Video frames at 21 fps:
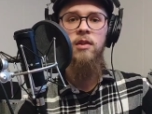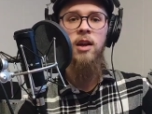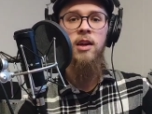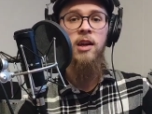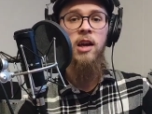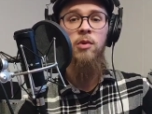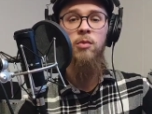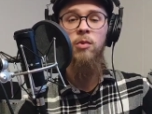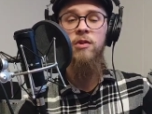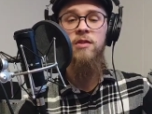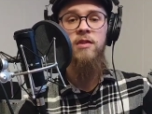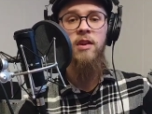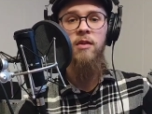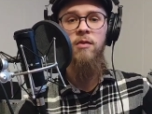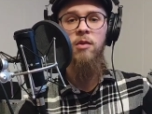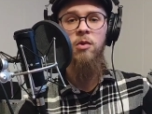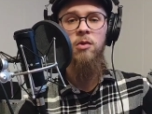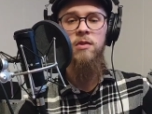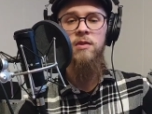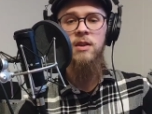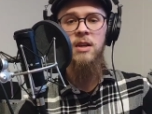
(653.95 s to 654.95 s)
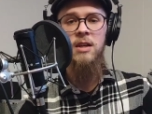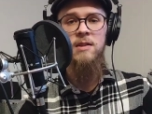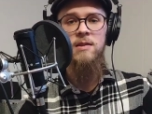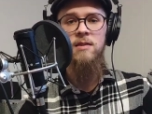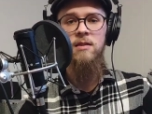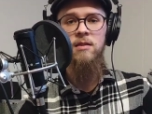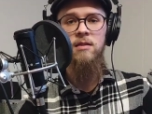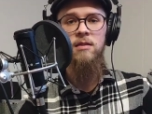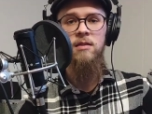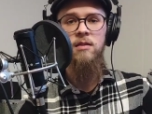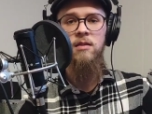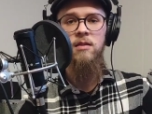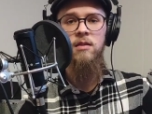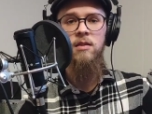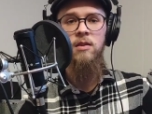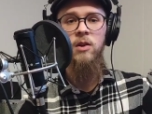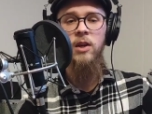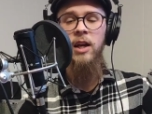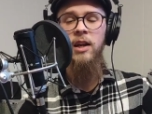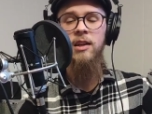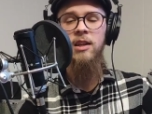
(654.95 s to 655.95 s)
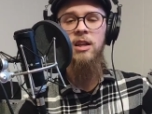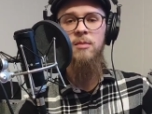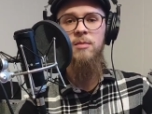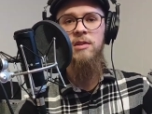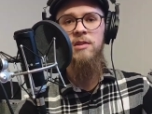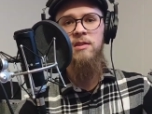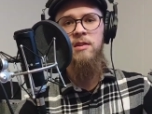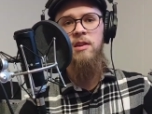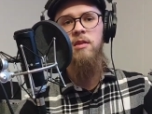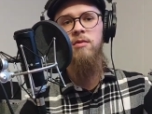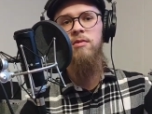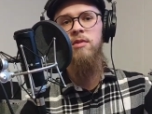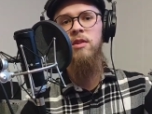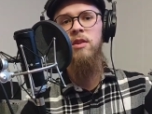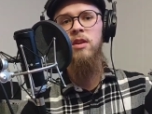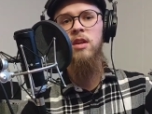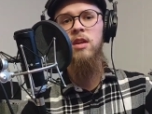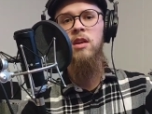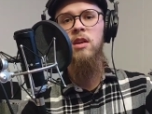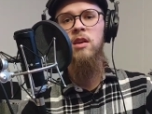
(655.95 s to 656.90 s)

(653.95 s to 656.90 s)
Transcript: Again, we're saving receipts. You got to keep this stuff.